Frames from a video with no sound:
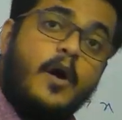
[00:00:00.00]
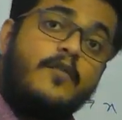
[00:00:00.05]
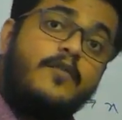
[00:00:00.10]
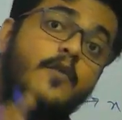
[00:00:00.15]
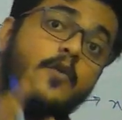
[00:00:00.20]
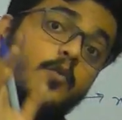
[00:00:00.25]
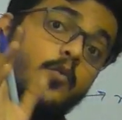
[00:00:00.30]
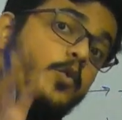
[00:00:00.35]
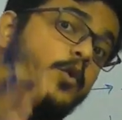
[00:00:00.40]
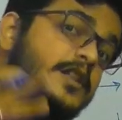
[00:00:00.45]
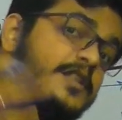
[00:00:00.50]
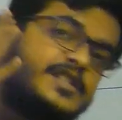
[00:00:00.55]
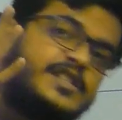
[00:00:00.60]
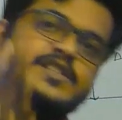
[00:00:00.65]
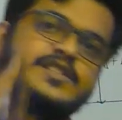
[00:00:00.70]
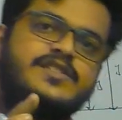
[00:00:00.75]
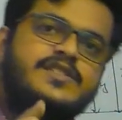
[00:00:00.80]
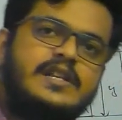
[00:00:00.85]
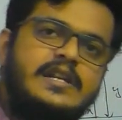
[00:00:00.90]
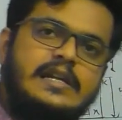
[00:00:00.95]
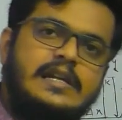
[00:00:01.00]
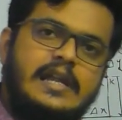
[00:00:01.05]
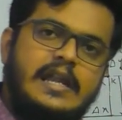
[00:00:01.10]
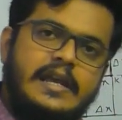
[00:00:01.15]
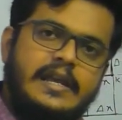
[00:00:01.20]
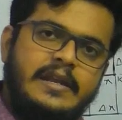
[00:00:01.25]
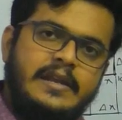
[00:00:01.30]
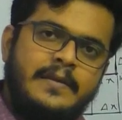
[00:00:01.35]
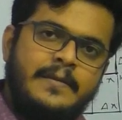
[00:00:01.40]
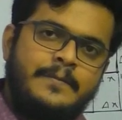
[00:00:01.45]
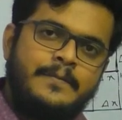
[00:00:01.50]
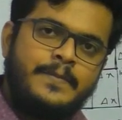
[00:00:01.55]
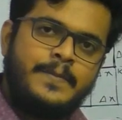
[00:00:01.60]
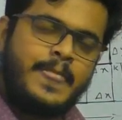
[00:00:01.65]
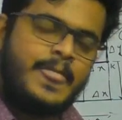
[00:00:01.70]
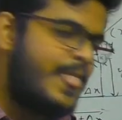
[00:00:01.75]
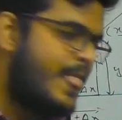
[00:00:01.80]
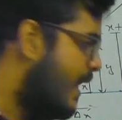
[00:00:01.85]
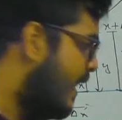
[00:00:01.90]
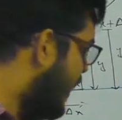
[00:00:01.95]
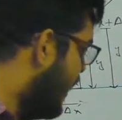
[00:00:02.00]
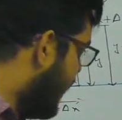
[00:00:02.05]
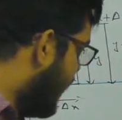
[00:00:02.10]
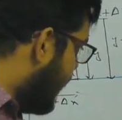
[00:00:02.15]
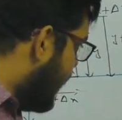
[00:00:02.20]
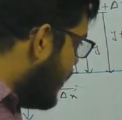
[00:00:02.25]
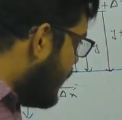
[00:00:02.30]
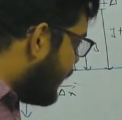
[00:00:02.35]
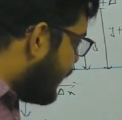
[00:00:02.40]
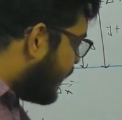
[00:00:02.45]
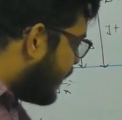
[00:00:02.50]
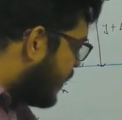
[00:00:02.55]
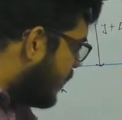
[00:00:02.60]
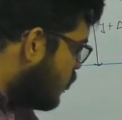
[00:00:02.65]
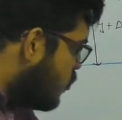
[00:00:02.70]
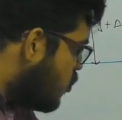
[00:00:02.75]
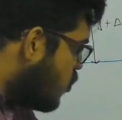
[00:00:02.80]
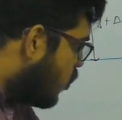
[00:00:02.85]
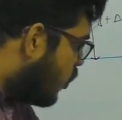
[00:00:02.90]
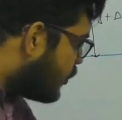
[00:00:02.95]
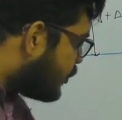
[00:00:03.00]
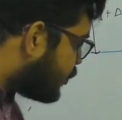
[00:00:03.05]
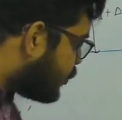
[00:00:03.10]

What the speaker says: of which straight line? If Q goes